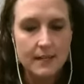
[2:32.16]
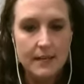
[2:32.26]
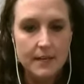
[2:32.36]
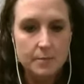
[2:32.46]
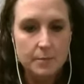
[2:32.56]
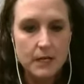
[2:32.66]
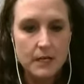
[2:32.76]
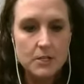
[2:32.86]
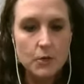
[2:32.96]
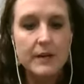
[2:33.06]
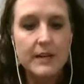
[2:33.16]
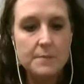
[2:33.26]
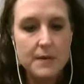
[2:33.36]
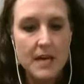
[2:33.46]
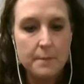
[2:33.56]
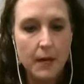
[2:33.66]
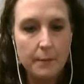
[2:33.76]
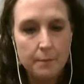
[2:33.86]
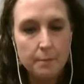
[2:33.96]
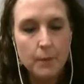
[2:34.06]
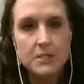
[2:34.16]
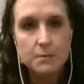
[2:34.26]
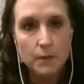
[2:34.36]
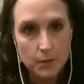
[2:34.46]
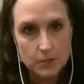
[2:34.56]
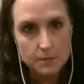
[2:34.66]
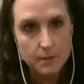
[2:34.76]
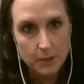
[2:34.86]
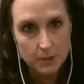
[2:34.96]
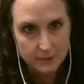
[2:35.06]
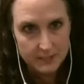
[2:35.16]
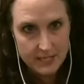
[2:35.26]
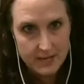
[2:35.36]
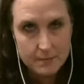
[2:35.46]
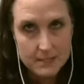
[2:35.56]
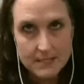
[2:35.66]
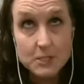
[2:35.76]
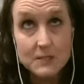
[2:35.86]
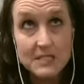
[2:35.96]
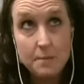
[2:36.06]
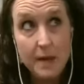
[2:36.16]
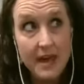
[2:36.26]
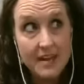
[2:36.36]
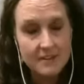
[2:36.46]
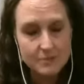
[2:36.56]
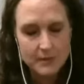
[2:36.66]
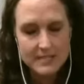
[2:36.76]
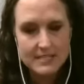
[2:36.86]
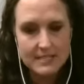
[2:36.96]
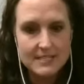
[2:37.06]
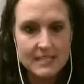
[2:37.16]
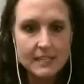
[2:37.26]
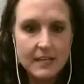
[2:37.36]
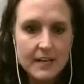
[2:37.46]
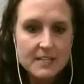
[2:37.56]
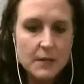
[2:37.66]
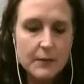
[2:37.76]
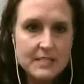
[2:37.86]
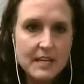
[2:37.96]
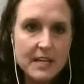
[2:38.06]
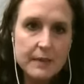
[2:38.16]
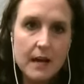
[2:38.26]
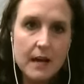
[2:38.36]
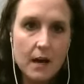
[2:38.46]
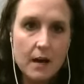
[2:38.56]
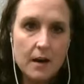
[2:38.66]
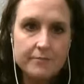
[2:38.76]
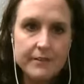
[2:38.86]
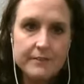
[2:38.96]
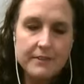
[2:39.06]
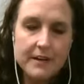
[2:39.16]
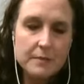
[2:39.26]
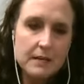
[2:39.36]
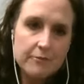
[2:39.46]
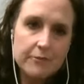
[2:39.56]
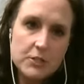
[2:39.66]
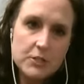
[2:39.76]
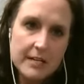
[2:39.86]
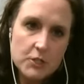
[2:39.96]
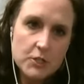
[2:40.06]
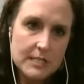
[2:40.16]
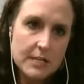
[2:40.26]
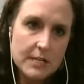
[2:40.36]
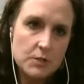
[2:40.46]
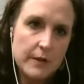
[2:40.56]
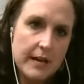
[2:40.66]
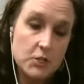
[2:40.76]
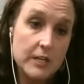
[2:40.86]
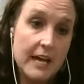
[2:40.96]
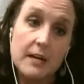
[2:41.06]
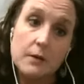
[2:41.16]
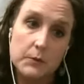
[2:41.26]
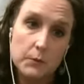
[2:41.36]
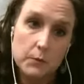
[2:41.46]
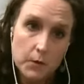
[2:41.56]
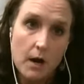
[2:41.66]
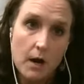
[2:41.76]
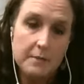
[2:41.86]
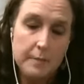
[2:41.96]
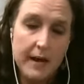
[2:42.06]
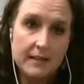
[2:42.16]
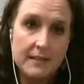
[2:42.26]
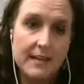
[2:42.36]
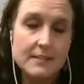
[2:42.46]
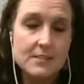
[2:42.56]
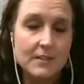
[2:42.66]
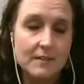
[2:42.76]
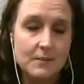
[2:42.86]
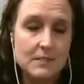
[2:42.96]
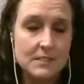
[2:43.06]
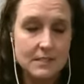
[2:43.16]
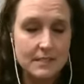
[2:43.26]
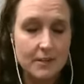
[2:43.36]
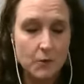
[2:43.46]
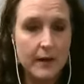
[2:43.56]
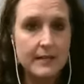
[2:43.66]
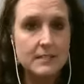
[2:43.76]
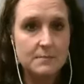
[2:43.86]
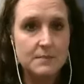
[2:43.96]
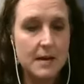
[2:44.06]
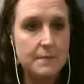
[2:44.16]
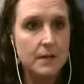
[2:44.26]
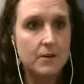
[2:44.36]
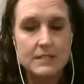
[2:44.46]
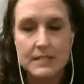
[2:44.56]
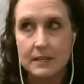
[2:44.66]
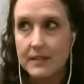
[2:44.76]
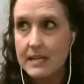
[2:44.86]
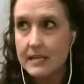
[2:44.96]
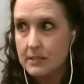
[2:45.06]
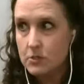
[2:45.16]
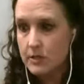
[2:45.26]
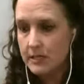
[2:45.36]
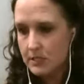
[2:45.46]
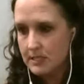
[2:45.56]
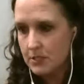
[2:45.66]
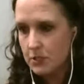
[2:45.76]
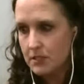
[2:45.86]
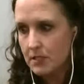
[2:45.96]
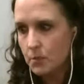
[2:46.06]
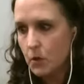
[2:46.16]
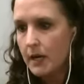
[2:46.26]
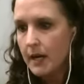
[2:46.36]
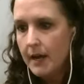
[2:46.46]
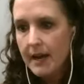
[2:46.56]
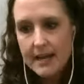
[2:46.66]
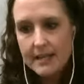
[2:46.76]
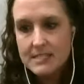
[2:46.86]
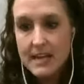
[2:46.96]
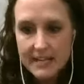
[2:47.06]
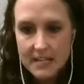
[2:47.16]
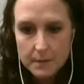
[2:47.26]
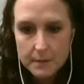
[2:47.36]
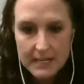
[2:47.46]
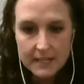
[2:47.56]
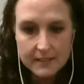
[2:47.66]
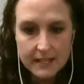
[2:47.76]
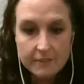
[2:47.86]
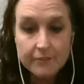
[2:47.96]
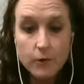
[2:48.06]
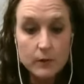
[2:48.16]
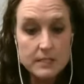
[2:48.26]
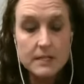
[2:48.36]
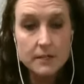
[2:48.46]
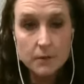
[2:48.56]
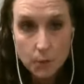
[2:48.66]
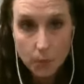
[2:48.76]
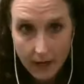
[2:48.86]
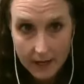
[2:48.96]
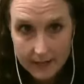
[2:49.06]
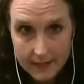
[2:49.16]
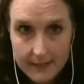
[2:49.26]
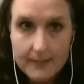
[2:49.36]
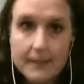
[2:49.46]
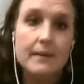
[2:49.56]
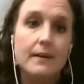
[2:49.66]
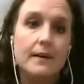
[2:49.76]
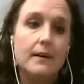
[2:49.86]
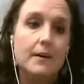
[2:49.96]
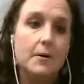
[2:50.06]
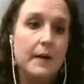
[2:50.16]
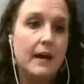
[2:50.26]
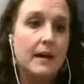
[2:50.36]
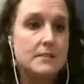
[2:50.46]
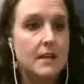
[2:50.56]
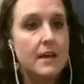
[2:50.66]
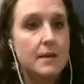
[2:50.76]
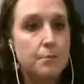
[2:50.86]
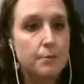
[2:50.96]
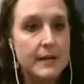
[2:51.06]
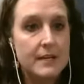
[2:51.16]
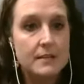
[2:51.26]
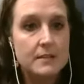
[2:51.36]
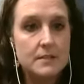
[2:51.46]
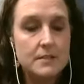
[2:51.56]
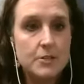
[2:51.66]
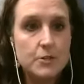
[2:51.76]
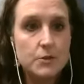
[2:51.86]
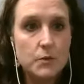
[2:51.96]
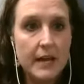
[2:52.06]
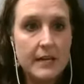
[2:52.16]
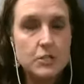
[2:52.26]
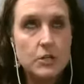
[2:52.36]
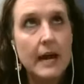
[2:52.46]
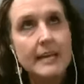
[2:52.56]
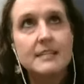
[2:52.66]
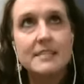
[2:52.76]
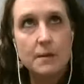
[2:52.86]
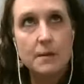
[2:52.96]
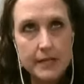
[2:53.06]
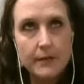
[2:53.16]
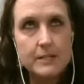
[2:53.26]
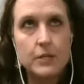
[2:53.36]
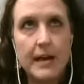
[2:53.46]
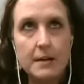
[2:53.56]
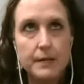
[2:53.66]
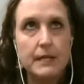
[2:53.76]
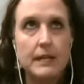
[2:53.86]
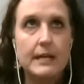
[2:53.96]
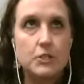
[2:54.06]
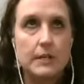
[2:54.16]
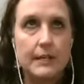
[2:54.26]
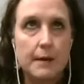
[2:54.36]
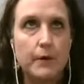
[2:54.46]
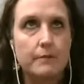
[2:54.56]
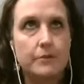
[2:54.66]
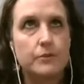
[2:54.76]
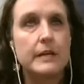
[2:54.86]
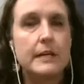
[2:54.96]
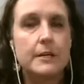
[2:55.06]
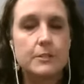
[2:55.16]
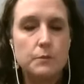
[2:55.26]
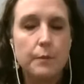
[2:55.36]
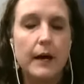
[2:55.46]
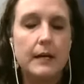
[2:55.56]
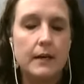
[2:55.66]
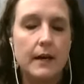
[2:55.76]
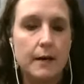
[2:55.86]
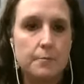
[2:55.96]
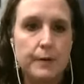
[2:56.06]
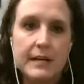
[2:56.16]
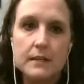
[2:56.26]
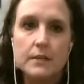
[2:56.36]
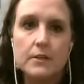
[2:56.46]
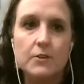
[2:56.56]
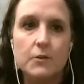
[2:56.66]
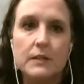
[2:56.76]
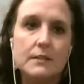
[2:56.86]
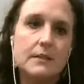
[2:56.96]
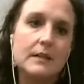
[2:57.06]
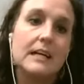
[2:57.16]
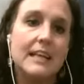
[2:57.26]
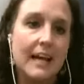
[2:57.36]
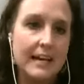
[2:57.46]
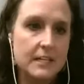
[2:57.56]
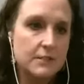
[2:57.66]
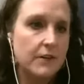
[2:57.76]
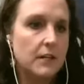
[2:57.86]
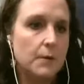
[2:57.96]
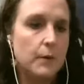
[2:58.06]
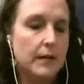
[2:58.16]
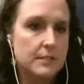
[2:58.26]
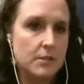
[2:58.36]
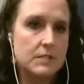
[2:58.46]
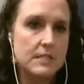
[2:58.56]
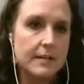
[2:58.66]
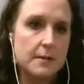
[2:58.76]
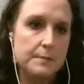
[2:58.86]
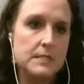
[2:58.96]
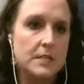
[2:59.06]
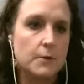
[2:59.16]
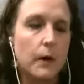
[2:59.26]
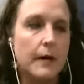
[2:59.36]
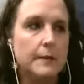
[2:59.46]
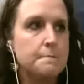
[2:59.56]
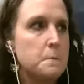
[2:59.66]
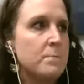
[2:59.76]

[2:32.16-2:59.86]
um, your name came up multiple, multiple, multiple times. And this was in May of twenty sixteen. So we set up that our fifty-five minute free strategy session. We actually had it with Ron back then. So that was, you know, quite some time ago, because I don't think he does strategy sessions anymore, and signed up immediately for tier one, um, as a brand new agent. I can't say a brand new agent. I'd been an agent at that point for three years, but uh brand new client for Club Wealth. So signed up as tier one.